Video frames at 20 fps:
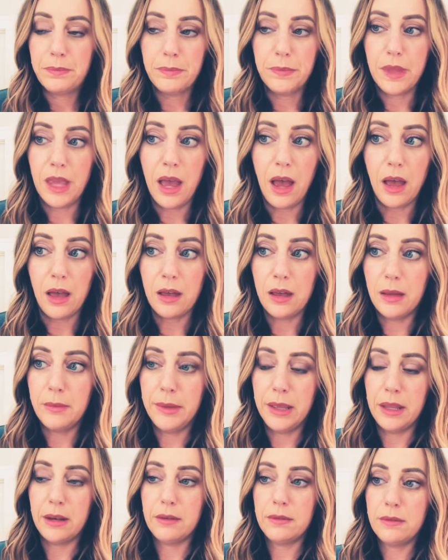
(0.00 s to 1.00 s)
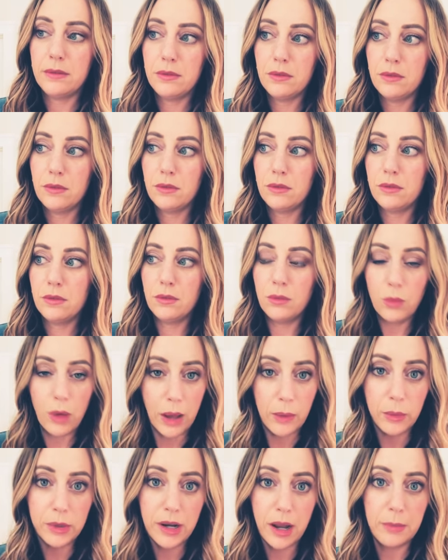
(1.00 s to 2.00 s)
yeah, I mean, I
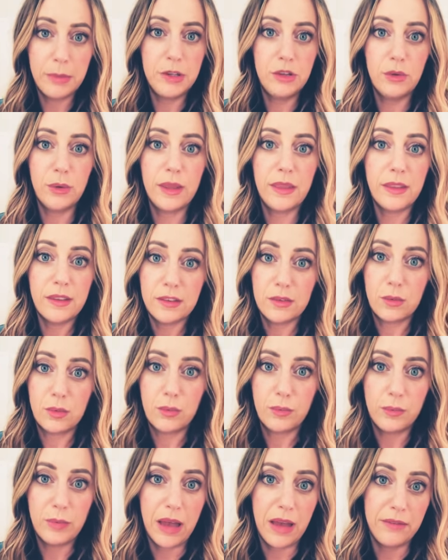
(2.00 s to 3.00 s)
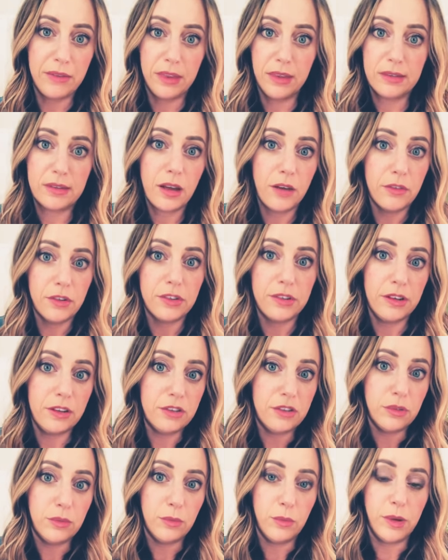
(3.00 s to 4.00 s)
would not be doing this having this
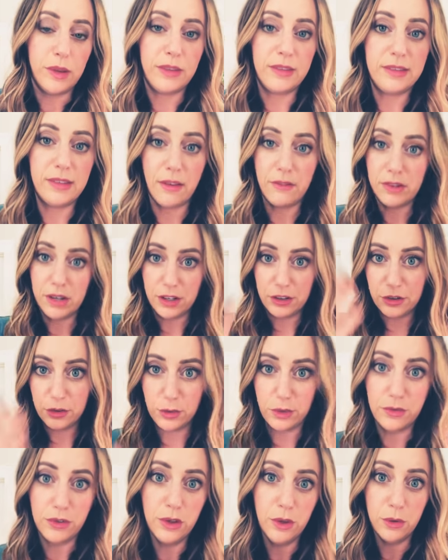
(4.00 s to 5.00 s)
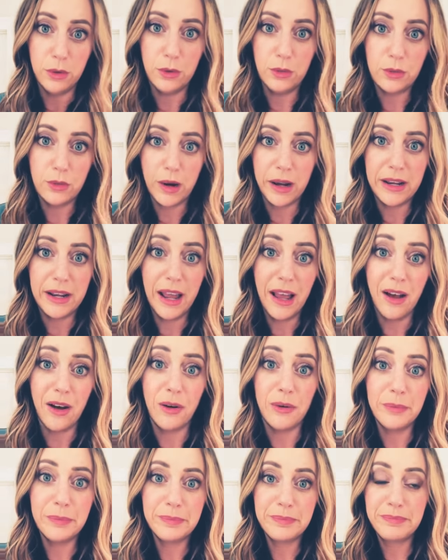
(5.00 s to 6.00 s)
conversation with 72 of you right
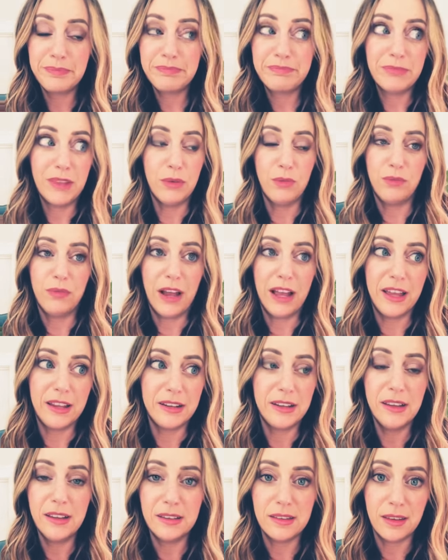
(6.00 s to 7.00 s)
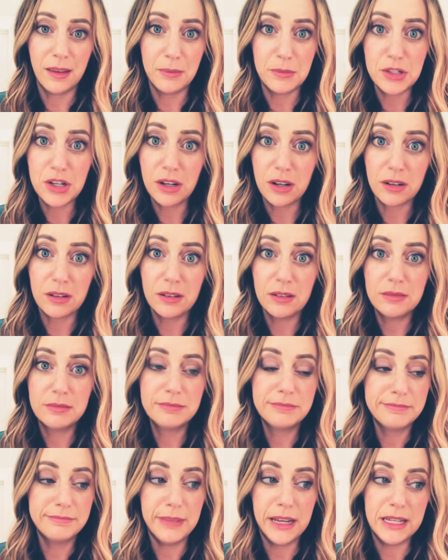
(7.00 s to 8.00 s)
now. If I had kids, I'm sure
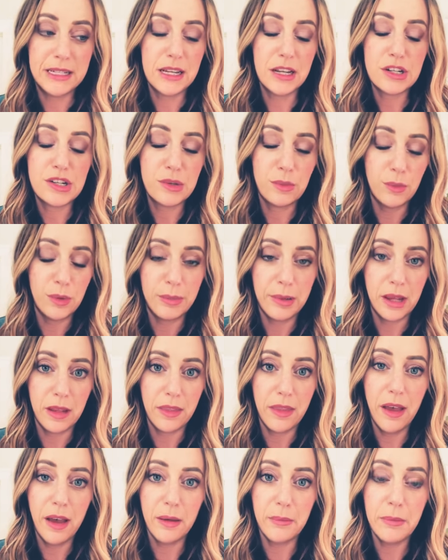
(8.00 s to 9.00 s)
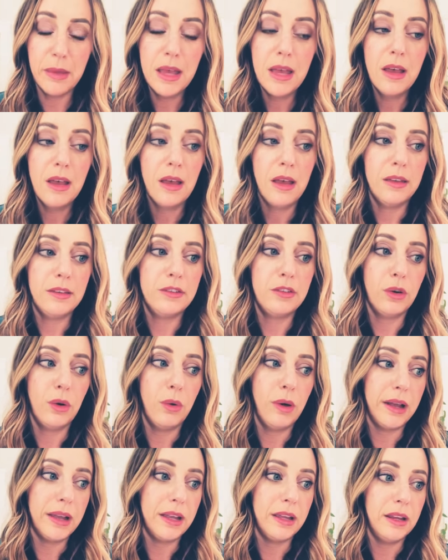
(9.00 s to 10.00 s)
my attention would be on them. And so
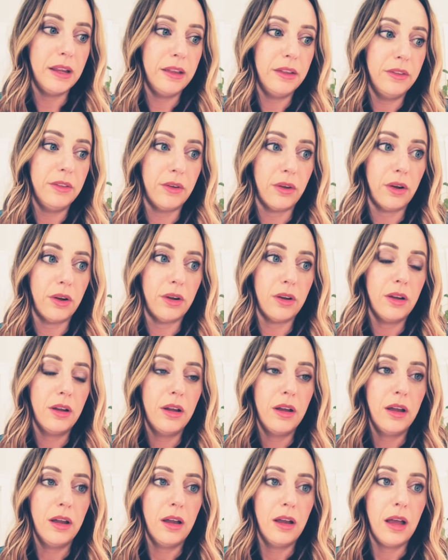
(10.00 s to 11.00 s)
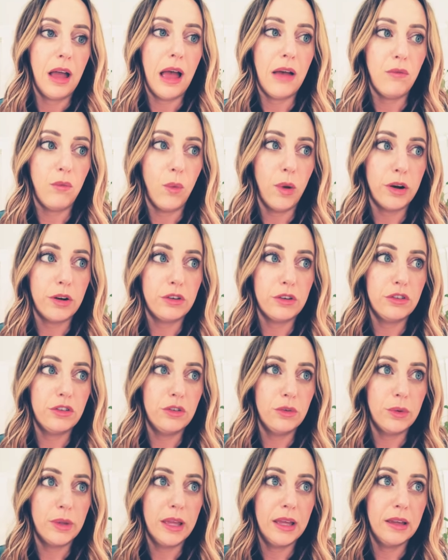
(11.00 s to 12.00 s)
I can either have one or
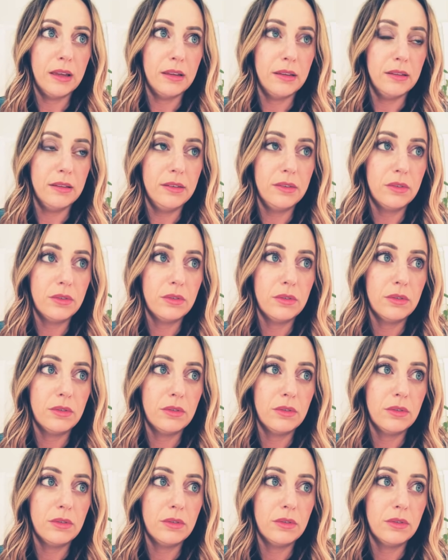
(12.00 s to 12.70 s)
two kids